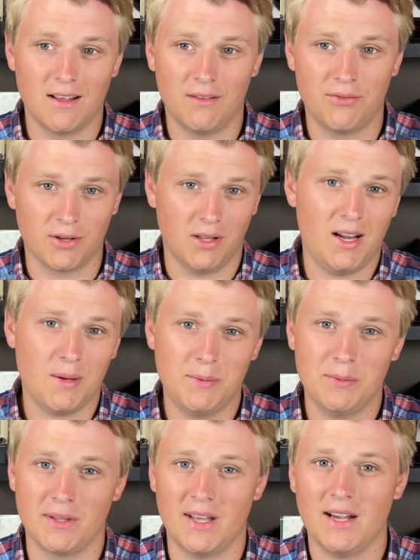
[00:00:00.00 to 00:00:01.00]
for a lot of
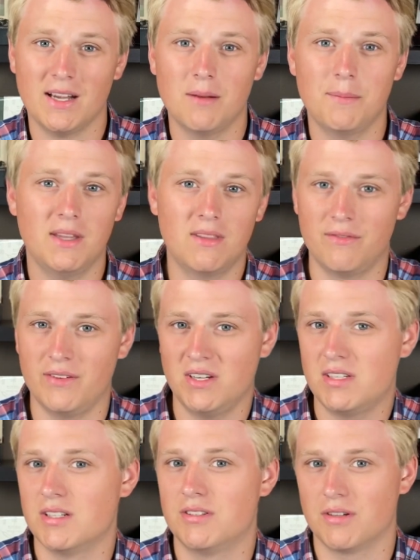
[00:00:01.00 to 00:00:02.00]
people, not going to be the
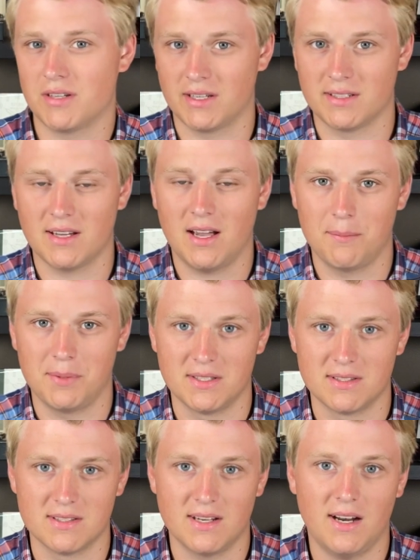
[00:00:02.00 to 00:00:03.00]
vintage looking
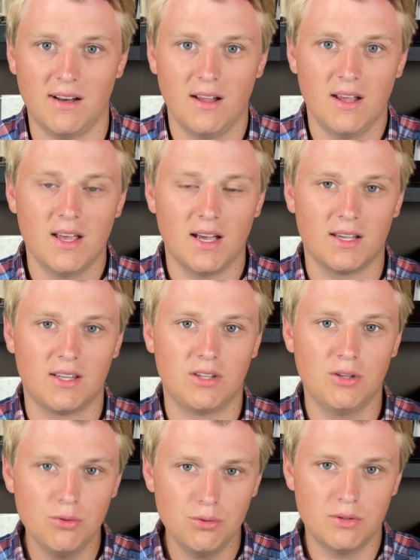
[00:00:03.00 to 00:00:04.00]
timepiece. Is not a
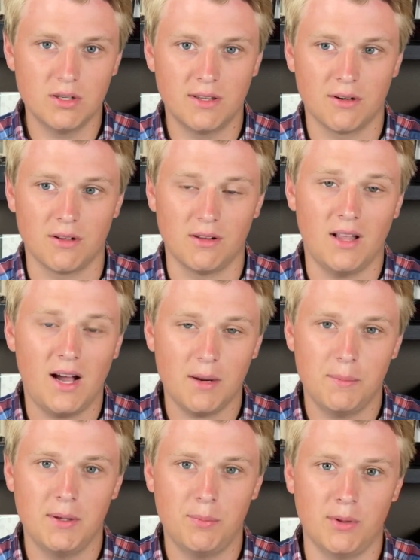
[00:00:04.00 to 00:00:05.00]
huge, there are a lot
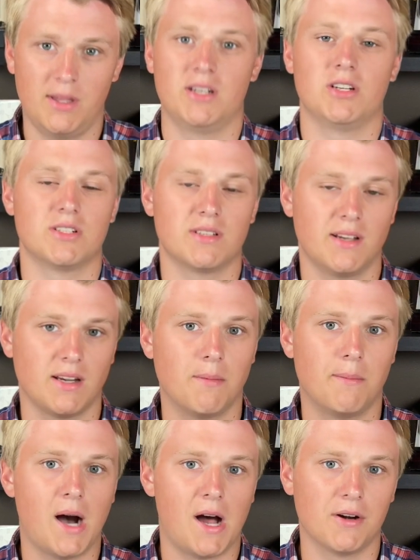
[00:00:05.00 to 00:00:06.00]
of people that just like a
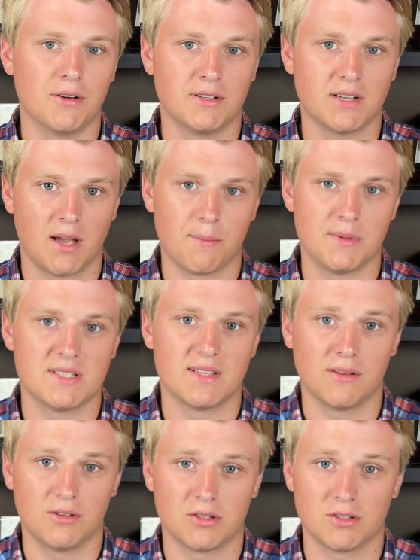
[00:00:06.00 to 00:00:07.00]
modern timepiece
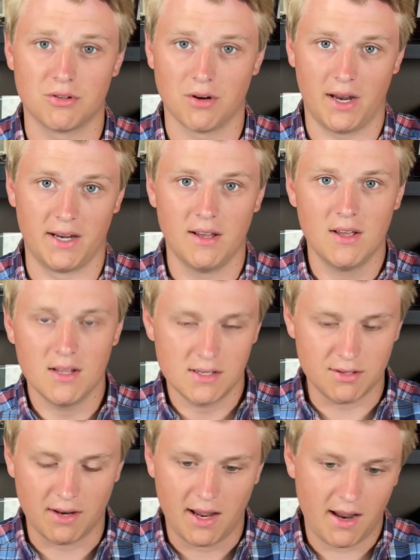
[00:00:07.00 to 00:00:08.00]
that looks great.
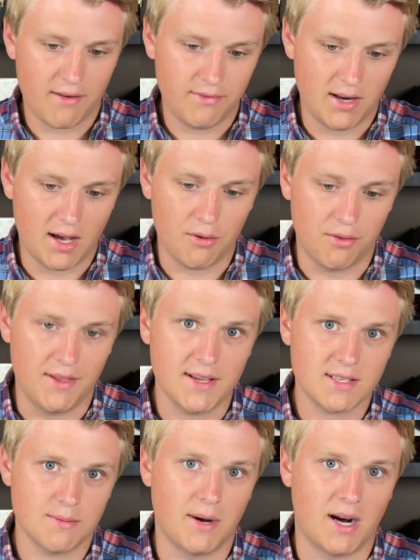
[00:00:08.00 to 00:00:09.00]
So to have now
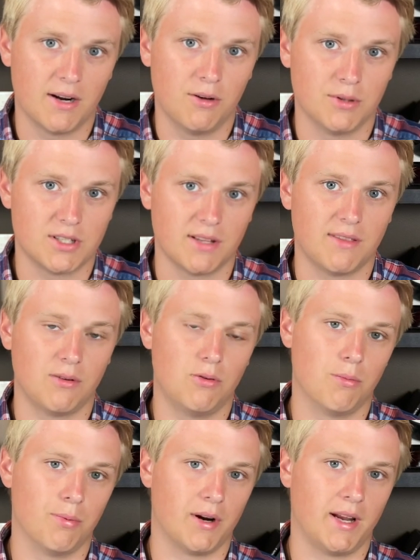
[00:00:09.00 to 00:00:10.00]
this model, which I think
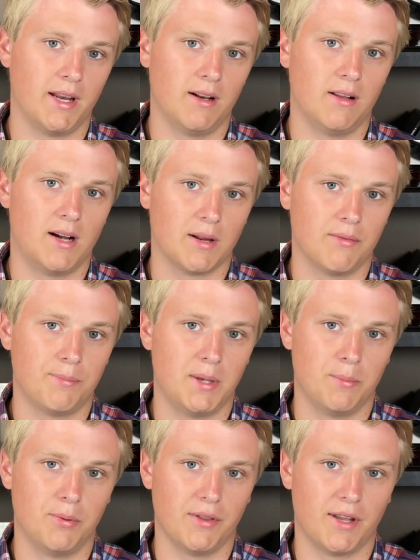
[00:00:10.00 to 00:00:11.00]
will bring in a lot of
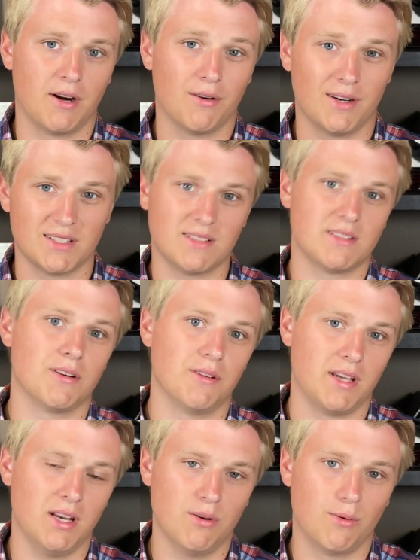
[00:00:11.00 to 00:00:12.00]
people that aren't
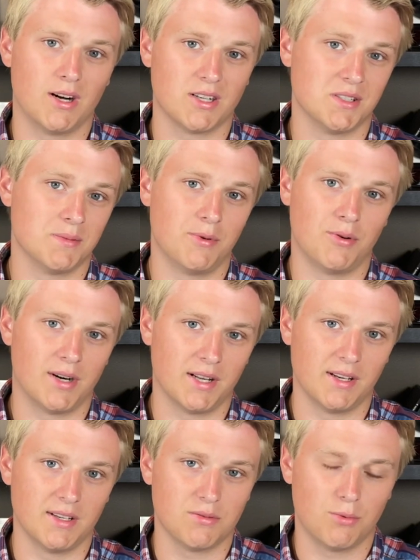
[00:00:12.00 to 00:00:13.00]
necessarily into watches but want a
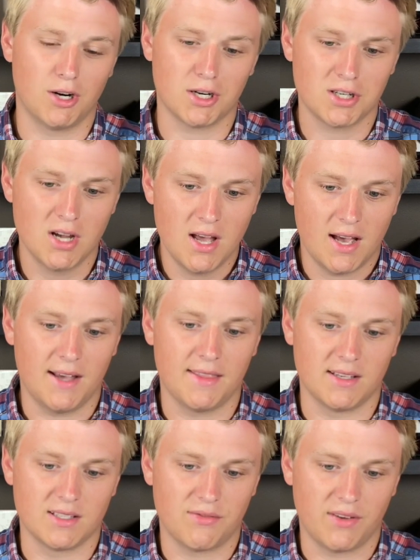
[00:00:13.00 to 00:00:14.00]
nice watch, I
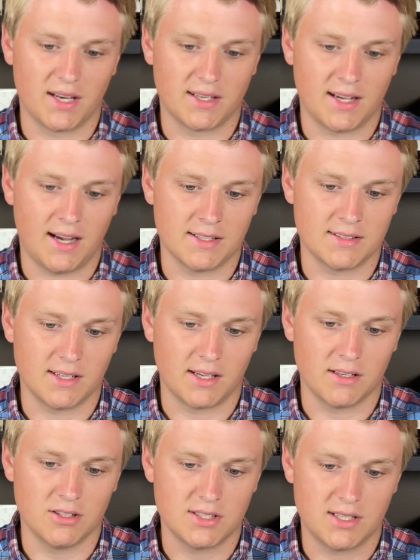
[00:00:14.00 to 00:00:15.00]
think is fantastic.
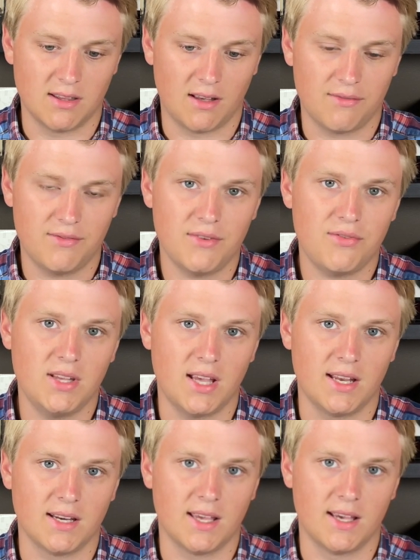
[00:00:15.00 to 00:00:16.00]
And just in that
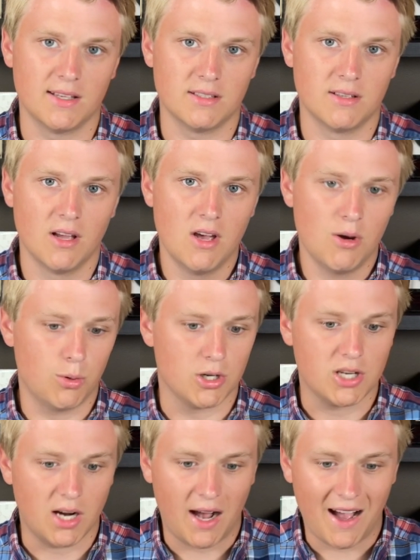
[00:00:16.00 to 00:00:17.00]
58 case,
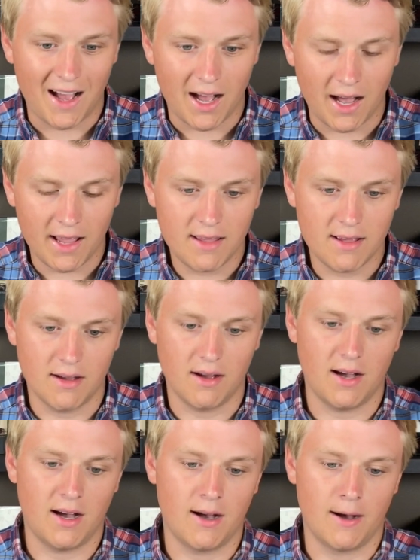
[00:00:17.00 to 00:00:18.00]
which I
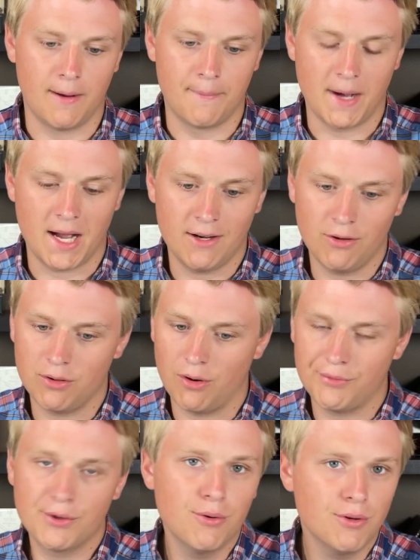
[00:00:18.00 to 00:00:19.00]
don't know
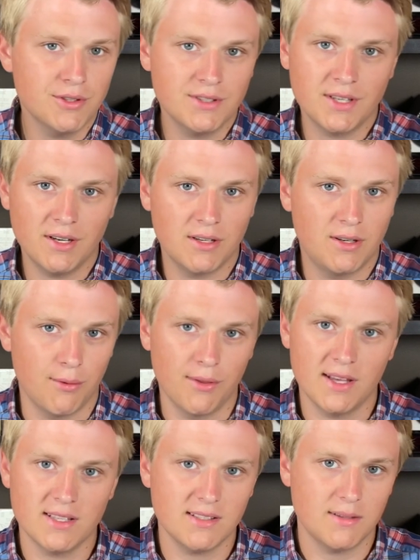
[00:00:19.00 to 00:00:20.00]
if Tudor's going to do
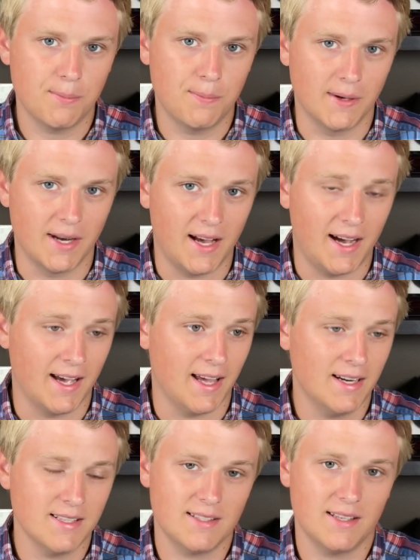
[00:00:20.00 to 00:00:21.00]
this, but I
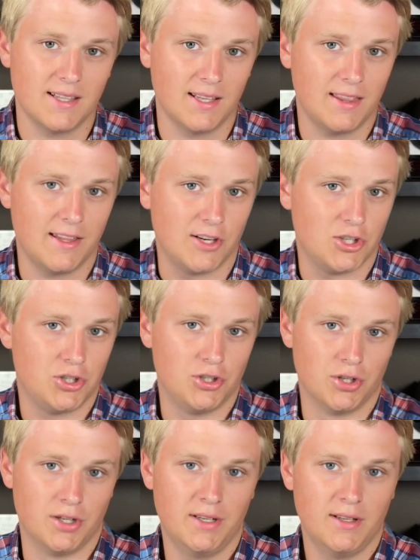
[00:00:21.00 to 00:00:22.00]
honestly think they
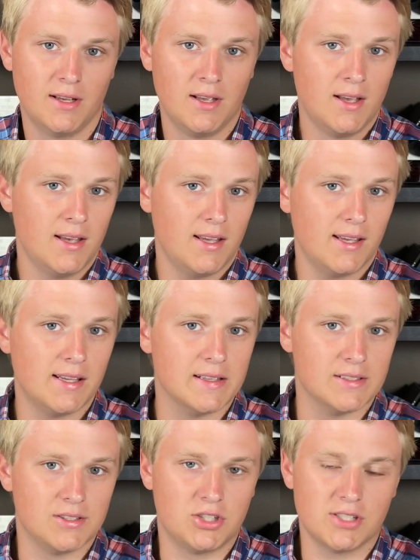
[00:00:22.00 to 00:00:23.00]
should,
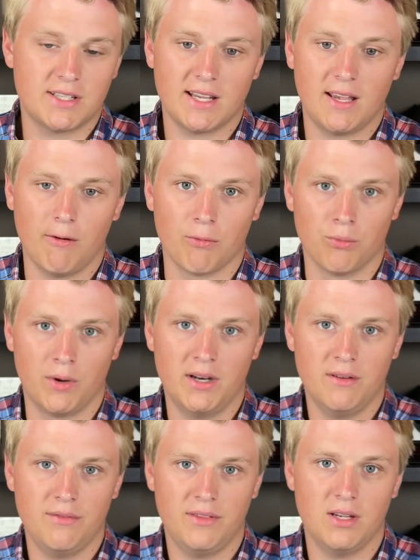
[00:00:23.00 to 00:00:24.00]
is just to get rid
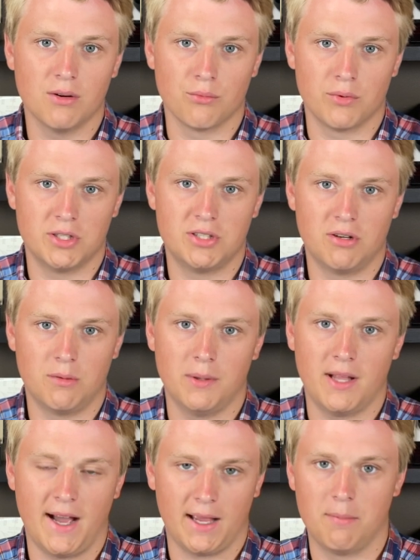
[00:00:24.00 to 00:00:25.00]
of the original
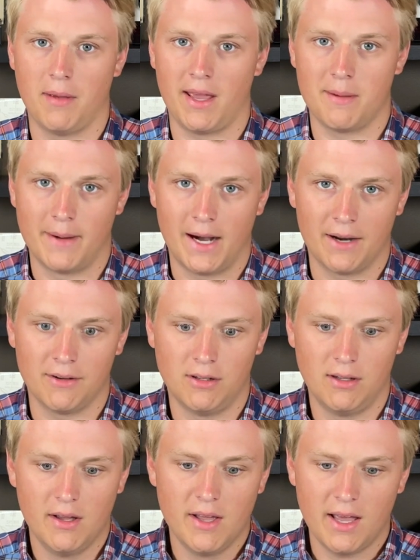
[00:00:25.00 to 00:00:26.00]
Black Bay
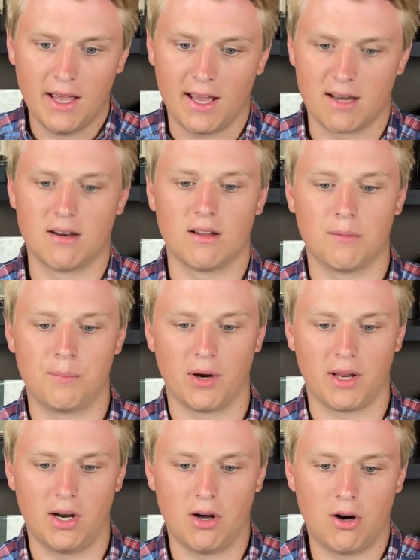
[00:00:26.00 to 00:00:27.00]
model and
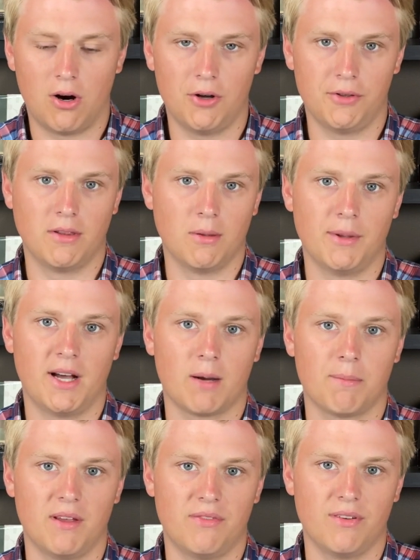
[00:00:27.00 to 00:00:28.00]
bring it all to the
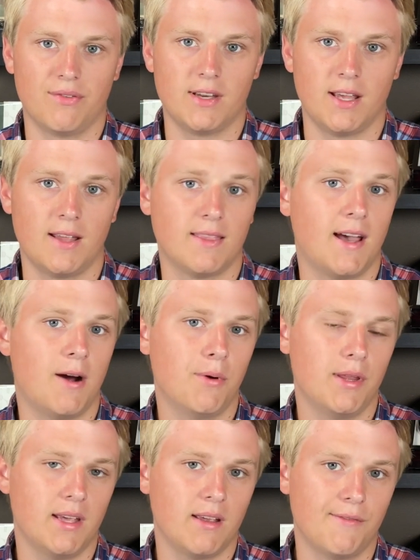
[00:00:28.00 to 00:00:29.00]
Black Bay 58. That
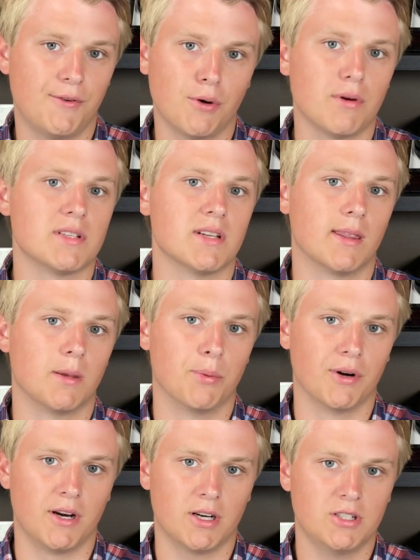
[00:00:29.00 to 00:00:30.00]
way they can focus on the
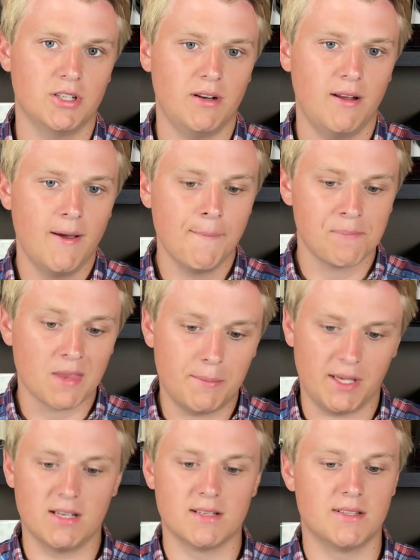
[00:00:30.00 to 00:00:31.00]
production,
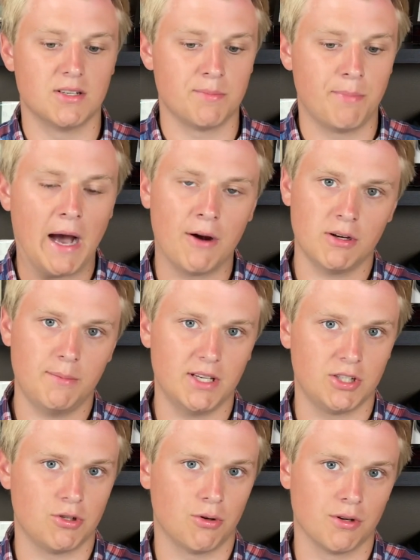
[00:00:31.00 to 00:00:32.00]
because there's bound to be a
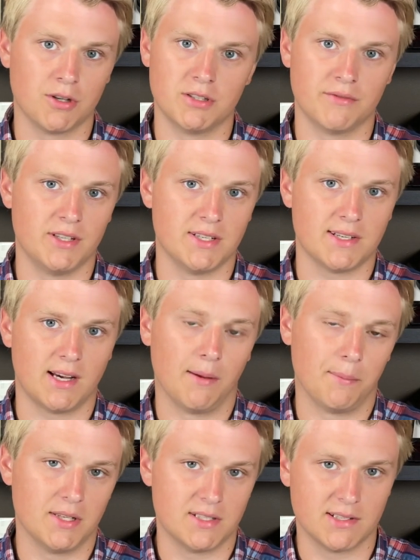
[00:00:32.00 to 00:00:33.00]
shortage of these
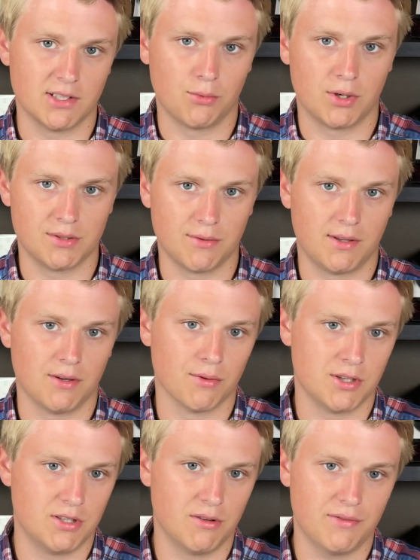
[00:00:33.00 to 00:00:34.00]
timepieces. There was with the
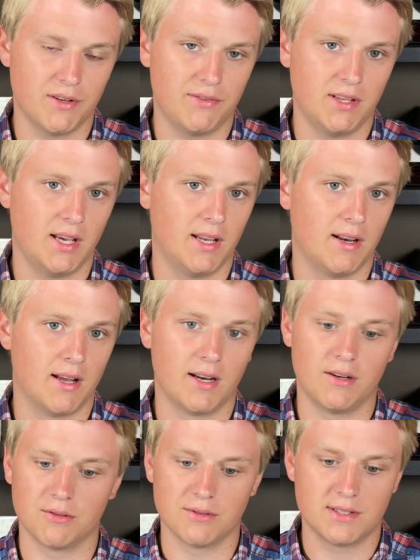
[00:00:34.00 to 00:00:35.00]
original 58, and I
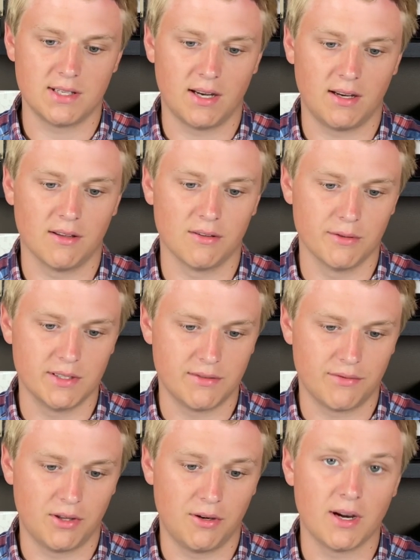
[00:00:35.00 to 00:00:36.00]
don't see any other reason
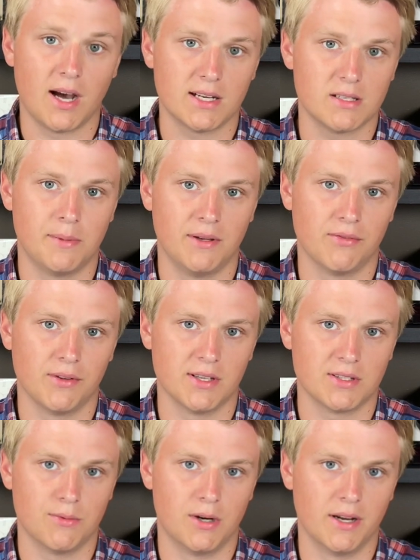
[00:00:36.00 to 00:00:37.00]
for there not to be for
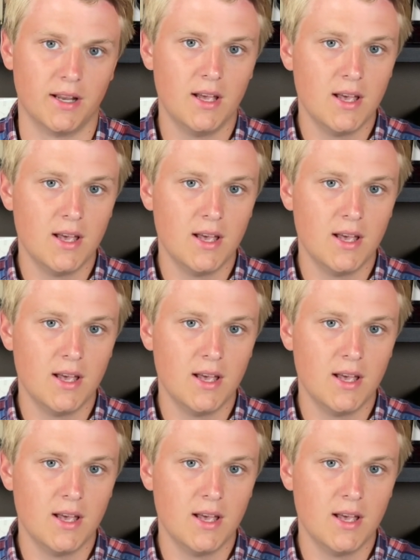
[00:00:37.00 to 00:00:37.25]
this one.